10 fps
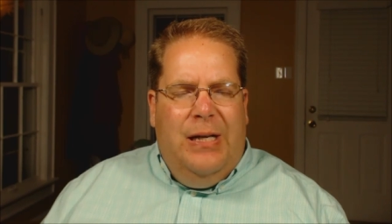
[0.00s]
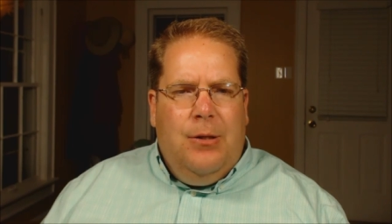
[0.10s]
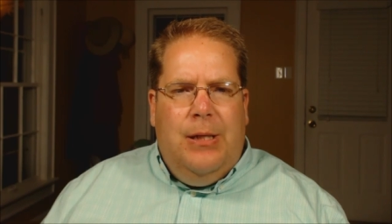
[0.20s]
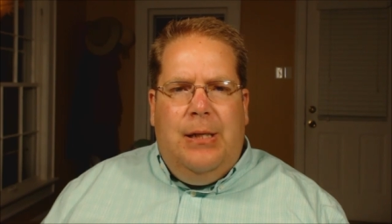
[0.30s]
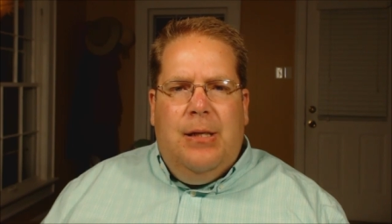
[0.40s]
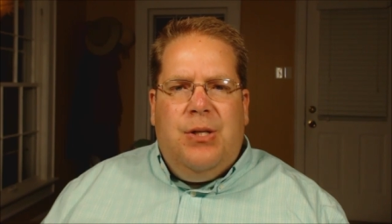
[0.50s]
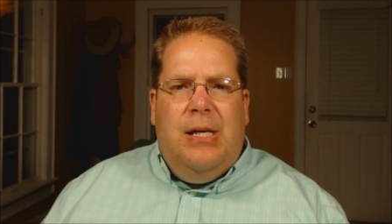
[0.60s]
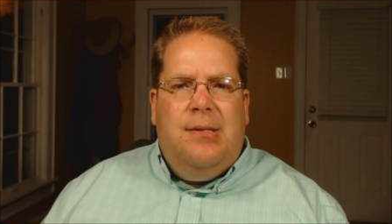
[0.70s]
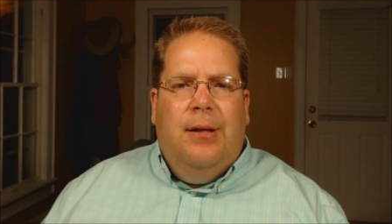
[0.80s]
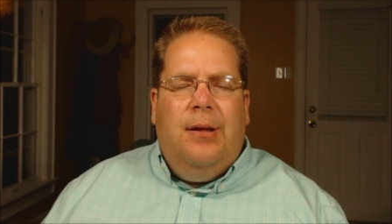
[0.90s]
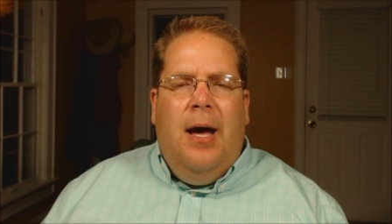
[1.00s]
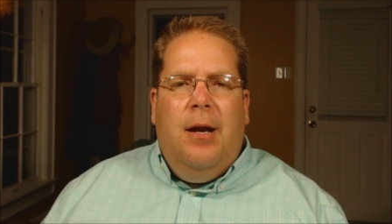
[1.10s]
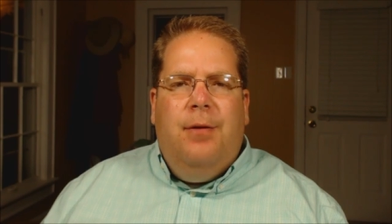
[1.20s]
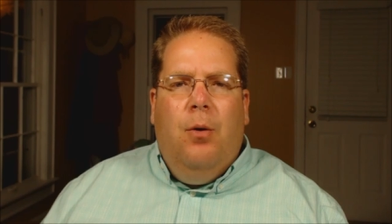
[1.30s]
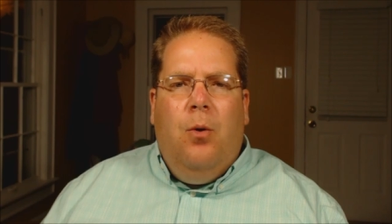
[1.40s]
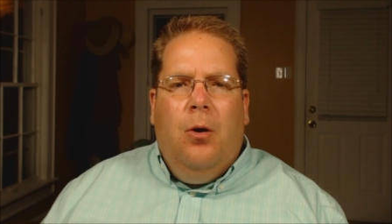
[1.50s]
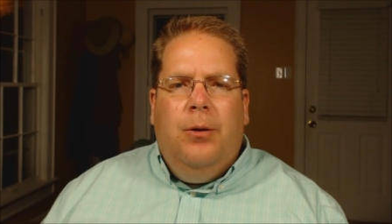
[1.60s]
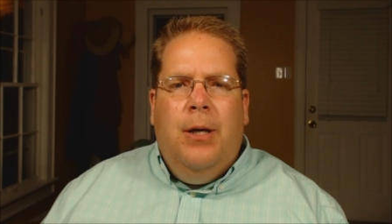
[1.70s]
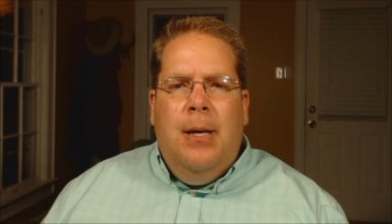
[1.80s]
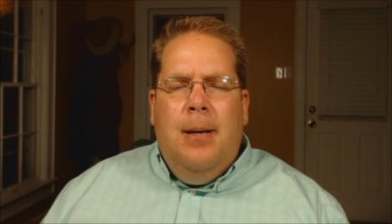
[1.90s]
Here he is, and he's the light of the
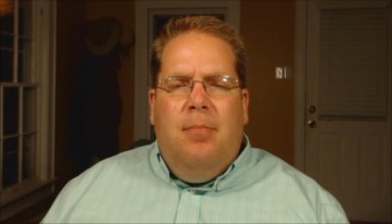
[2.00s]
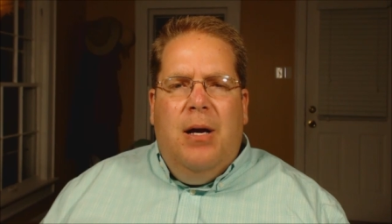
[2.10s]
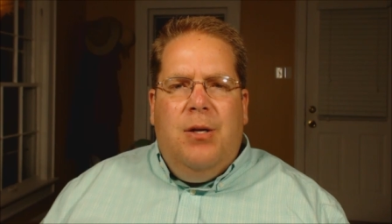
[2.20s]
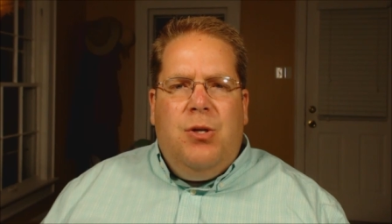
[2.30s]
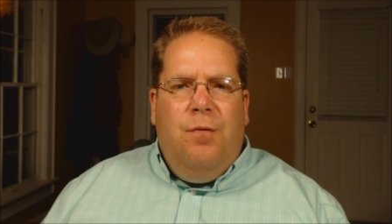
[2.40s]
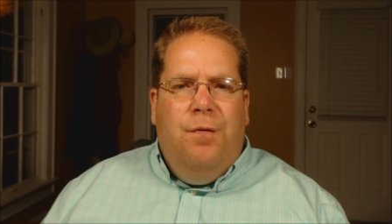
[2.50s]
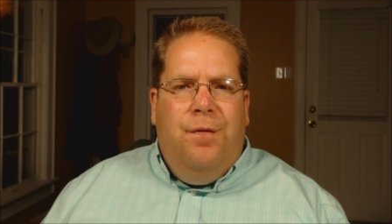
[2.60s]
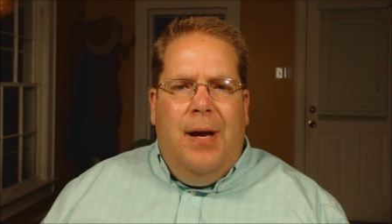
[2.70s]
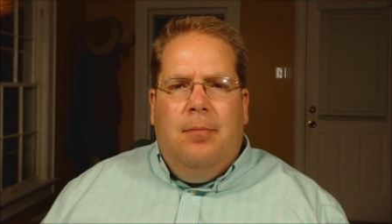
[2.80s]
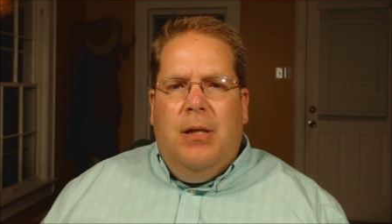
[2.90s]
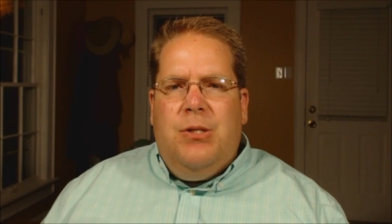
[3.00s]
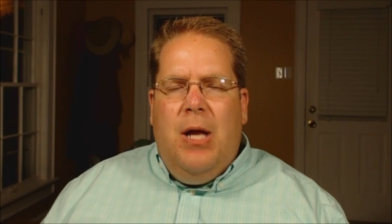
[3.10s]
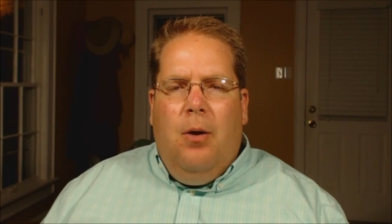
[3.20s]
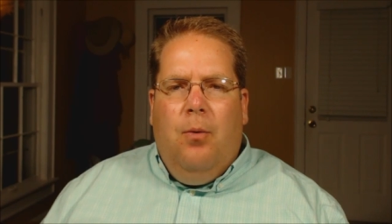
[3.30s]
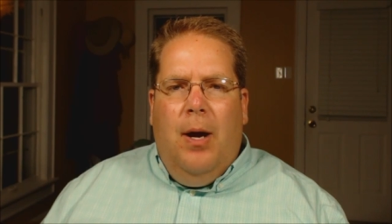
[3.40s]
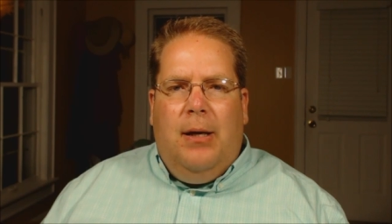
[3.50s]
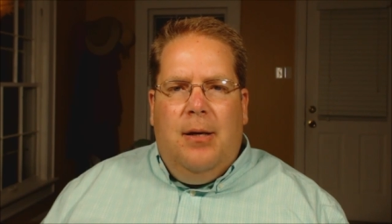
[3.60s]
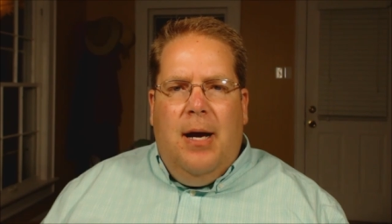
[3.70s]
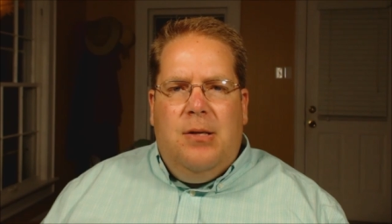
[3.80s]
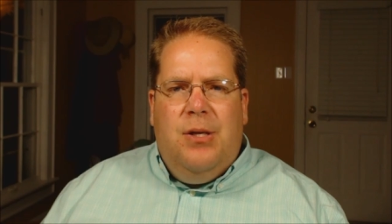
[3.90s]
world, but his own family's not
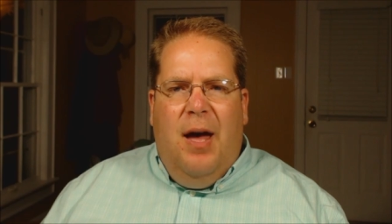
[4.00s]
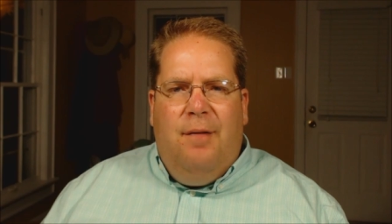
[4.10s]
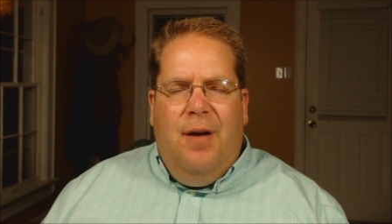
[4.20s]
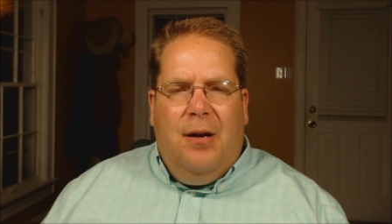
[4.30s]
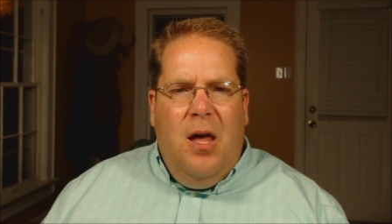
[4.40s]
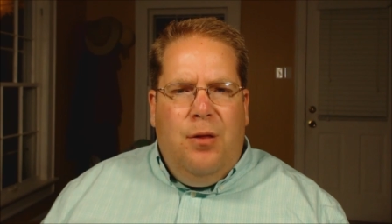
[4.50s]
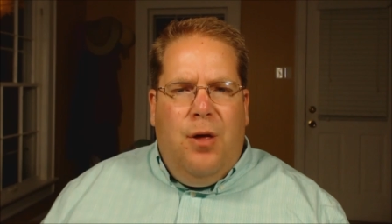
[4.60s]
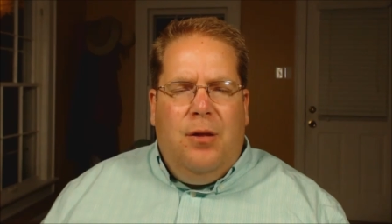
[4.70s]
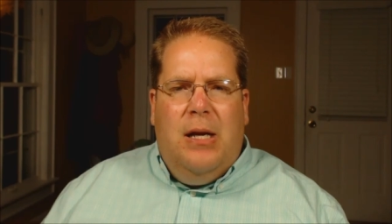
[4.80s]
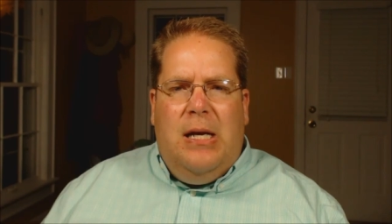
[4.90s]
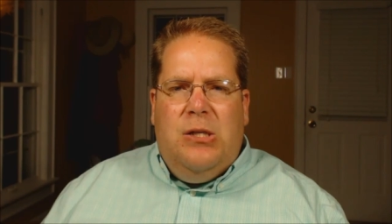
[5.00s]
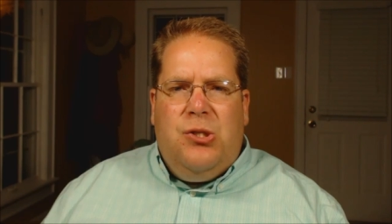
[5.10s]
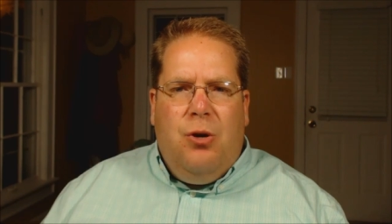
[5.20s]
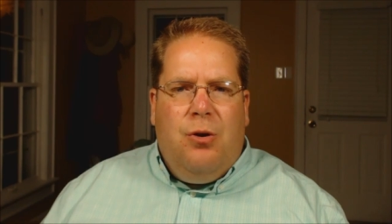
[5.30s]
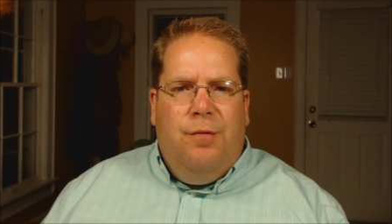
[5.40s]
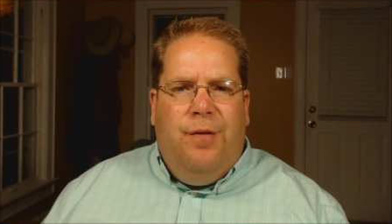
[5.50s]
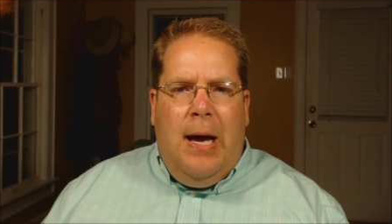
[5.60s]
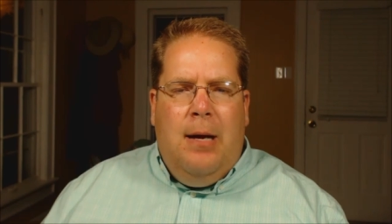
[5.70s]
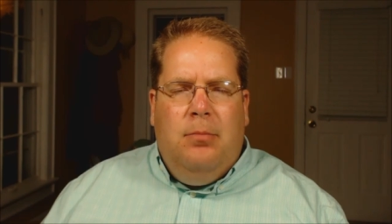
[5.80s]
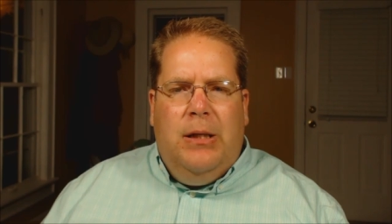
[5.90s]
recognizing that fact. They think that he is
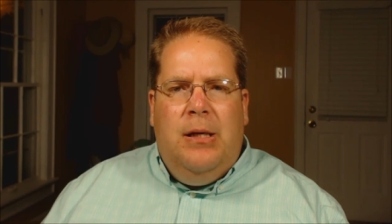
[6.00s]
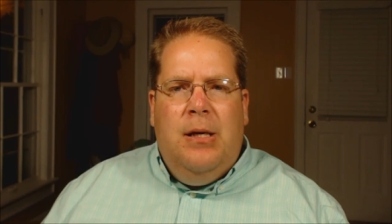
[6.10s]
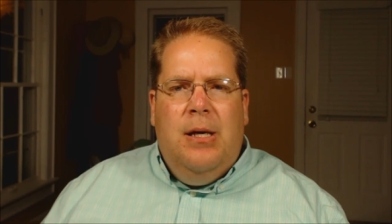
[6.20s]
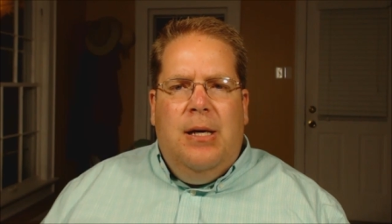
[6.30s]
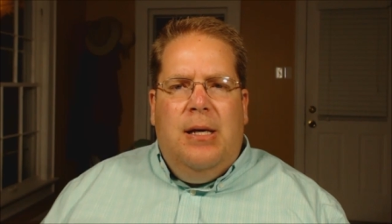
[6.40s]
certifiably